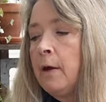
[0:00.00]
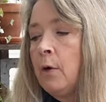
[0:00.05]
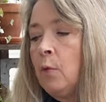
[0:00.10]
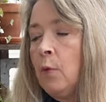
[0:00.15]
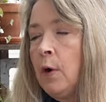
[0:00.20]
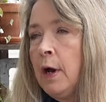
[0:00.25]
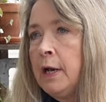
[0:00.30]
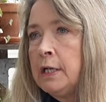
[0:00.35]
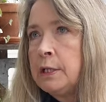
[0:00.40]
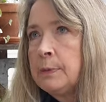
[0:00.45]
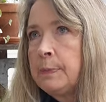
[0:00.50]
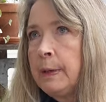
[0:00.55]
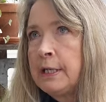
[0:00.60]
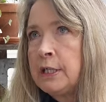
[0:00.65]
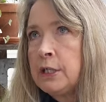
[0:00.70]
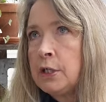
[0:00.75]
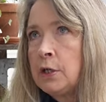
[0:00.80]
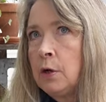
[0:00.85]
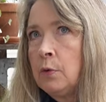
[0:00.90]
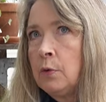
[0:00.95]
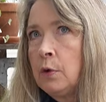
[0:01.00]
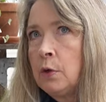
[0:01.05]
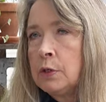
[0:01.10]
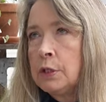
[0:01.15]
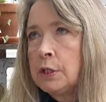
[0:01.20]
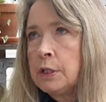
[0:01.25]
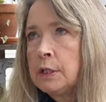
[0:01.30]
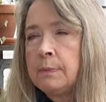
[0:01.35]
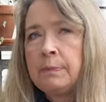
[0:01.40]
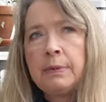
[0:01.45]
One is by Star
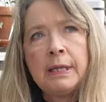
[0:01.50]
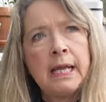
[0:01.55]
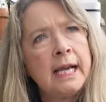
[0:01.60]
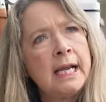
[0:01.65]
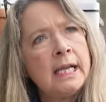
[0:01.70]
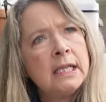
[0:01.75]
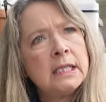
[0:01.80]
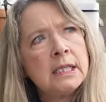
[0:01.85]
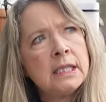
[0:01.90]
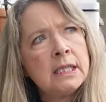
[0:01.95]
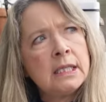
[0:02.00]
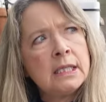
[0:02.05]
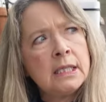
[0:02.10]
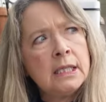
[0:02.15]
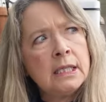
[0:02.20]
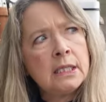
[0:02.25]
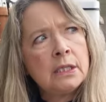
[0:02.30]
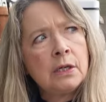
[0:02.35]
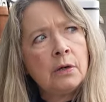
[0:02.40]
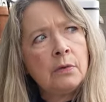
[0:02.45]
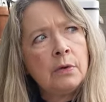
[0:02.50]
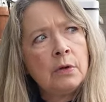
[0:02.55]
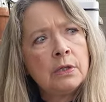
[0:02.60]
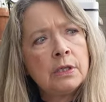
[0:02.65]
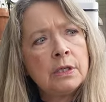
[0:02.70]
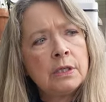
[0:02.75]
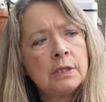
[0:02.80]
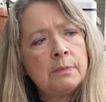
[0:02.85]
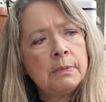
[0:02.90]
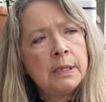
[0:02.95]
Roses and Plants. Isn't it Star
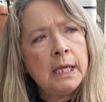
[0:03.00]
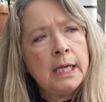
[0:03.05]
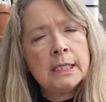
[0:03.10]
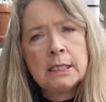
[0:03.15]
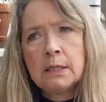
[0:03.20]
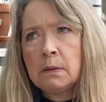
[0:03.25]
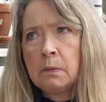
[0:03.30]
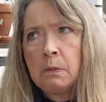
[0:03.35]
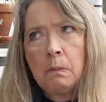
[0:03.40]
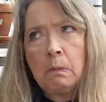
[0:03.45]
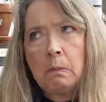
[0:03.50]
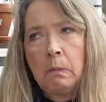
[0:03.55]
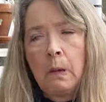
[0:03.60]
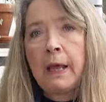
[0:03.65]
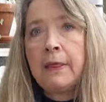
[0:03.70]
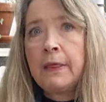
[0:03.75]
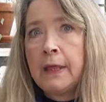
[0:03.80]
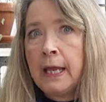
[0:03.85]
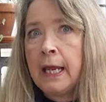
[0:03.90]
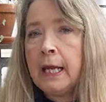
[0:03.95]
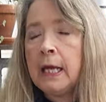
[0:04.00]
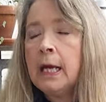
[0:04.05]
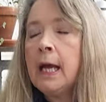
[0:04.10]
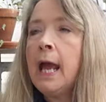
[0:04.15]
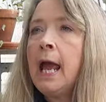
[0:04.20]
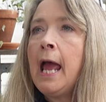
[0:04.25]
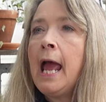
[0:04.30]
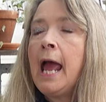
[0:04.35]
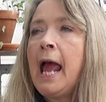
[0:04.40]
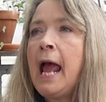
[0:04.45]
Roses and Plants? I think.
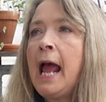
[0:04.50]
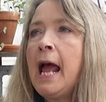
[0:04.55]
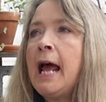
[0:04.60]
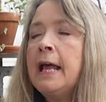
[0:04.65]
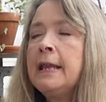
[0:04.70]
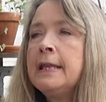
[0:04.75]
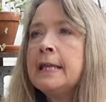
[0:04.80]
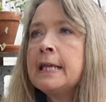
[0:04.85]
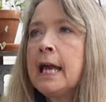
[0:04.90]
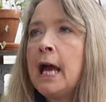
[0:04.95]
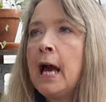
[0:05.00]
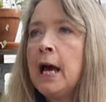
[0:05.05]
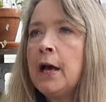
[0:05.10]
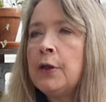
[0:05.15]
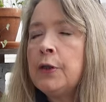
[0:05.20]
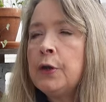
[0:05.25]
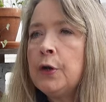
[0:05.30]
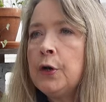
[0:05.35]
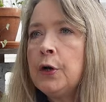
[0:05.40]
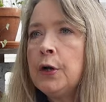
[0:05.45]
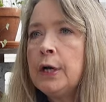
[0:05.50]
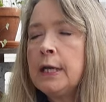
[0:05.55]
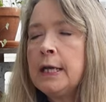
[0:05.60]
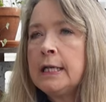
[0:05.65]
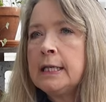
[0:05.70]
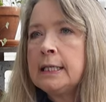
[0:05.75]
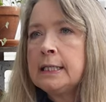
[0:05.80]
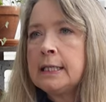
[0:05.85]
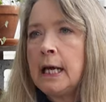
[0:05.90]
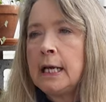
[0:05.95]
And the other
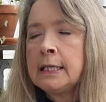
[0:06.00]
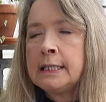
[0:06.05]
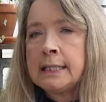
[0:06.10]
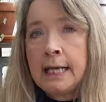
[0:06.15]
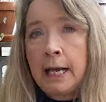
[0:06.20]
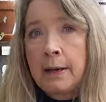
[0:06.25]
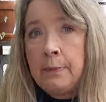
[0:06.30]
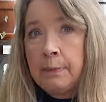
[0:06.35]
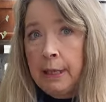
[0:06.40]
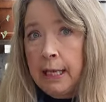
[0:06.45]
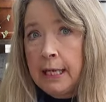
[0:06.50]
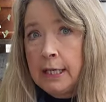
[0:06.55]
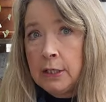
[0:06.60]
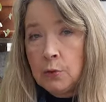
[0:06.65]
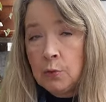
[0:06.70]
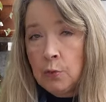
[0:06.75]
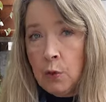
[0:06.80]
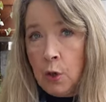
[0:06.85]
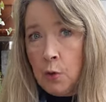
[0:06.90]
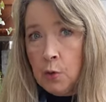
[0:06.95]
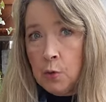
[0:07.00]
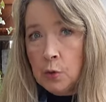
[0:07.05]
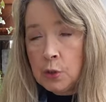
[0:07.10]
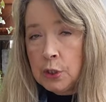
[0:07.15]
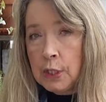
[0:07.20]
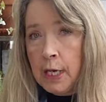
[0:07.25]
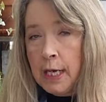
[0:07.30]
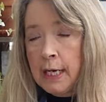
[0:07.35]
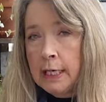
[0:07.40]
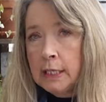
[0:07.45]
is a Sunblaze
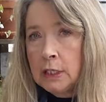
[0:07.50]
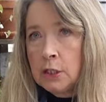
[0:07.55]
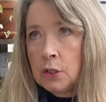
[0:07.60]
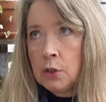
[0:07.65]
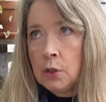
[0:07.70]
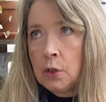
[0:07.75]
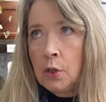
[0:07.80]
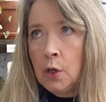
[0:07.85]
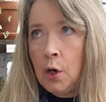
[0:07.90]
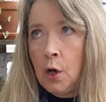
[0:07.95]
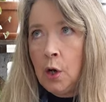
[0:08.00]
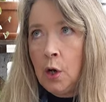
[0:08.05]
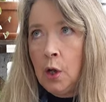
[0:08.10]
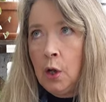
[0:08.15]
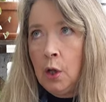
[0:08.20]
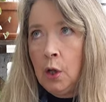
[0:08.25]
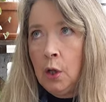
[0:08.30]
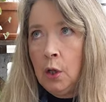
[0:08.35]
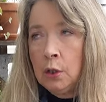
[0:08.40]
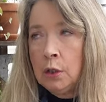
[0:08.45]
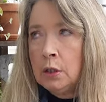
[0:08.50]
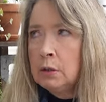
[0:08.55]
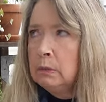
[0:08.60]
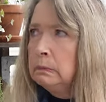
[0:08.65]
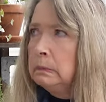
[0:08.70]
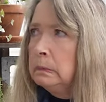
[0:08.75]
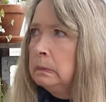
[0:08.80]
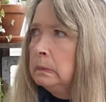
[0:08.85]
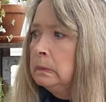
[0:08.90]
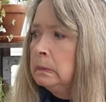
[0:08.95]
rose. And it's called,
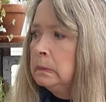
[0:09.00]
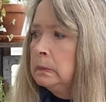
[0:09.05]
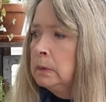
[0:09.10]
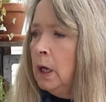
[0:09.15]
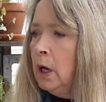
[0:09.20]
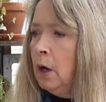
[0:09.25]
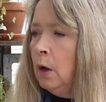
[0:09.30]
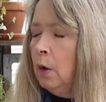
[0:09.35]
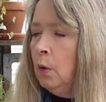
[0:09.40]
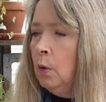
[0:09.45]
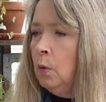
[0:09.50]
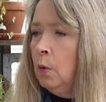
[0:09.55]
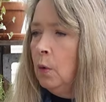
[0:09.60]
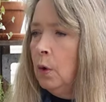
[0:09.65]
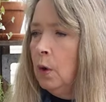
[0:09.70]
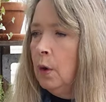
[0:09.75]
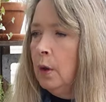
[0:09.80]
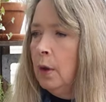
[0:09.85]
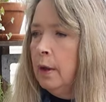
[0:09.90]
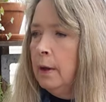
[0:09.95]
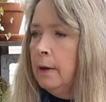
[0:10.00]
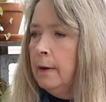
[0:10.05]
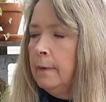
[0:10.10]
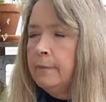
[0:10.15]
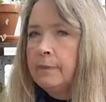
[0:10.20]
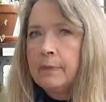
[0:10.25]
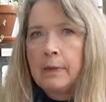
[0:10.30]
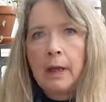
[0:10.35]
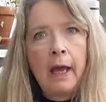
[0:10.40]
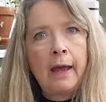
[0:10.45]
uh-oh,
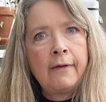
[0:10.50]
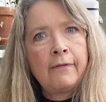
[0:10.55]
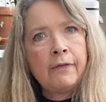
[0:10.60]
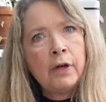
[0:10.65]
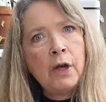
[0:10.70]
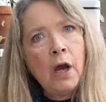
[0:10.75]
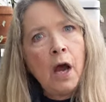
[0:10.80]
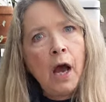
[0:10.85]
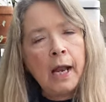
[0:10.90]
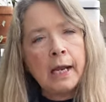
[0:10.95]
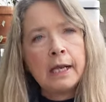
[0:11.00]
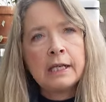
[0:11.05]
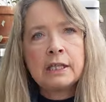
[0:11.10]
I forgot.